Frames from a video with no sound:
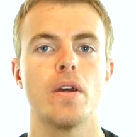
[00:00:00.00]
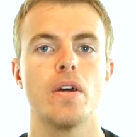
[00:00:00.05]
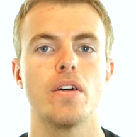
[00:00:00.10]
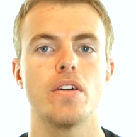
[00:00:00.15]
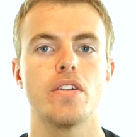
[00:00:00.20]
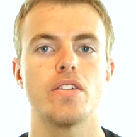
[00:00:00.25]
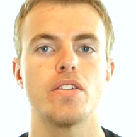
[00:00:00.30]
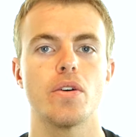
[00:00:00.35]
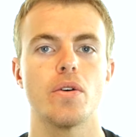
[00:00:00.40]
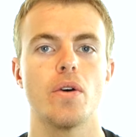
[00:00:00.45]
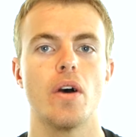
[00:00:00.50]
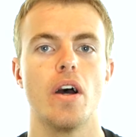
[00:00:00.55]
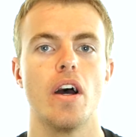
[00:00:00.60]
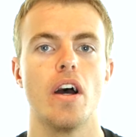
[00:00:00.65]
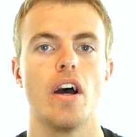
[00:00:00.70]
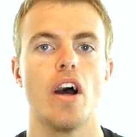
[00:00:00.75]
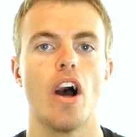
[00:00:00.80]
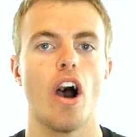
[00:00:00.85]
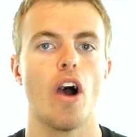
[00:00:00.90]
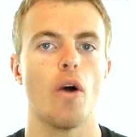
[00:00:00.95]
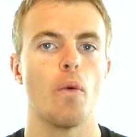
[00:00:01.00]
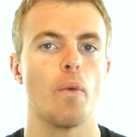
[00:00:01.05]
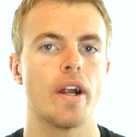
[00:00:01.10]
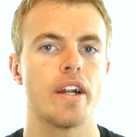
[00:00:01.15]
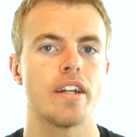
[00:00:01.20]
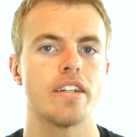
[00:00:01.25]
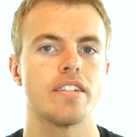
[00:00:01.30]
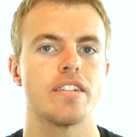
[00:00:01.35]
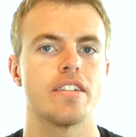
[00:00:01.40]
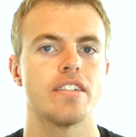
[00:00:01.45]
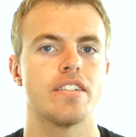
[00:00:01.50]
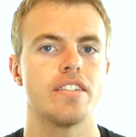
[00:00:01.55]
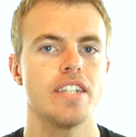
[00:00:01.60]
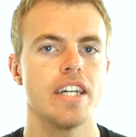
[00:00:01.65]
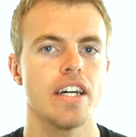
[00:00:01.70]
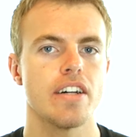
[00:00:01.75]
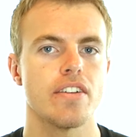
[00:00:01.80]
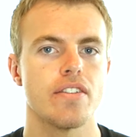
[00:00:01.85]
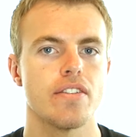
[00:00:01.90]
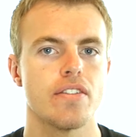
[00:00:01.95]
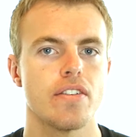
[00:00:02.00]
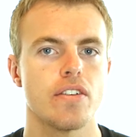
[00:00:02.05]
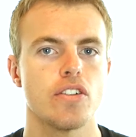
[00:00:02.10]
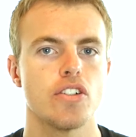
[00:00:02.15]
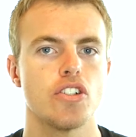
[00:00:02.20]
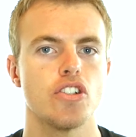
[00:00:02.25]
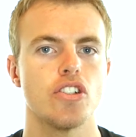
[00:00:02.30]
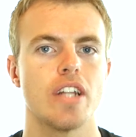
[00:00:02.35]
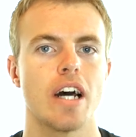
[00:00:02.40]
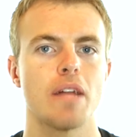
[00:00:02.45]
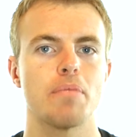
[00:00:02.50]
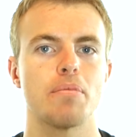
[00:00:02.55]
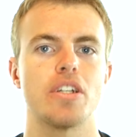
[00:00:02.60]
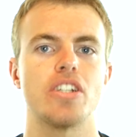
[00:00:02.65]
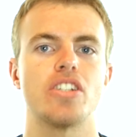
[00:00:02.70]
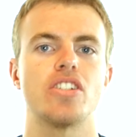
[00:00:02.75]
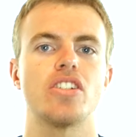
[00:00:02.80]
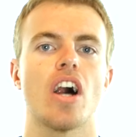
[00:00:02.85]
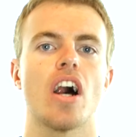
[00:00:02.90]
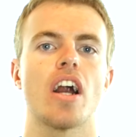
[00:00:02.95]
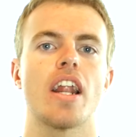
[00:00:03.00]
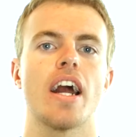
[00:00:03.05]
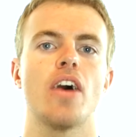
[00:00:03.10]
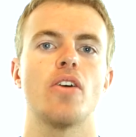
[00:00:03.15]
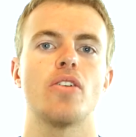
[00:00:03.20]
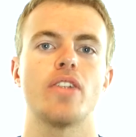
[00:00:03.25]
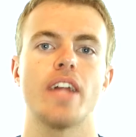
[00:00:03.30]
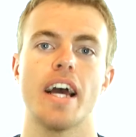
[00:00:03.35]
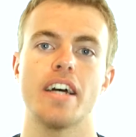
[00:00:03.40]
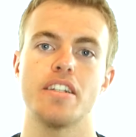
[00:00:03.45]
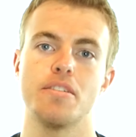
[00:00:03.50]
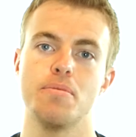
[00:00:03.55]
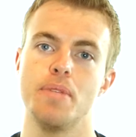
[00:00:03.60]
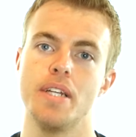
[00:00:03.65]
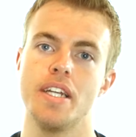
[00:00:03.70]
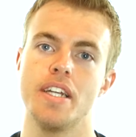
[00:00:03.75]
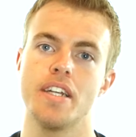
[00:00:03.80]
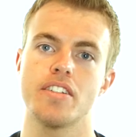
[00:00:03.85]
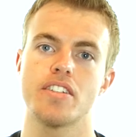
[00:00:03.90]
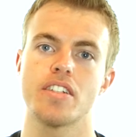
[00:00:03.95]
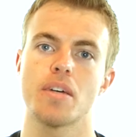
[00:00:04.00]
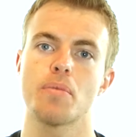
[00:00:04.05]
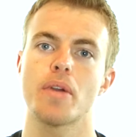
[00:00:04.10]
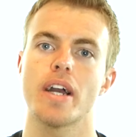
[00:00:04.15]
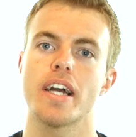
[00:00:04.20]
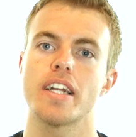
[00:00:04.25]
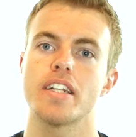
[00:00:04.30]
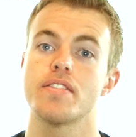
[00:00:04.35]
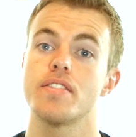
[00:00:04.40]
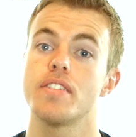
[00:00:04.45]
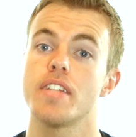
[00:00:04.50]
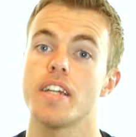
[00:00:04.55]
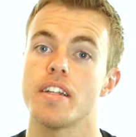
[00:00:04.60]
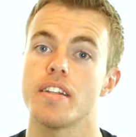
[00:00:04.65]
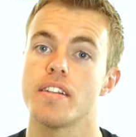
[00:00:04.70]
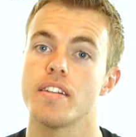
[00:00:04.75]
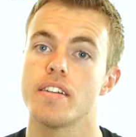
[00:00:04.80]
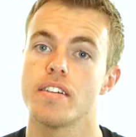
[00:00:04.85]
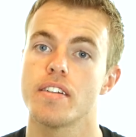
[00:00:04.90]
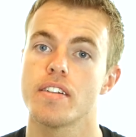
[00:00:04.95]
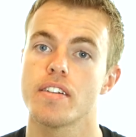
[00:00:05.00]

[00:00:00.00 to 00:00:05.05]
So, awareness itself should not be sought out as being some kind of state,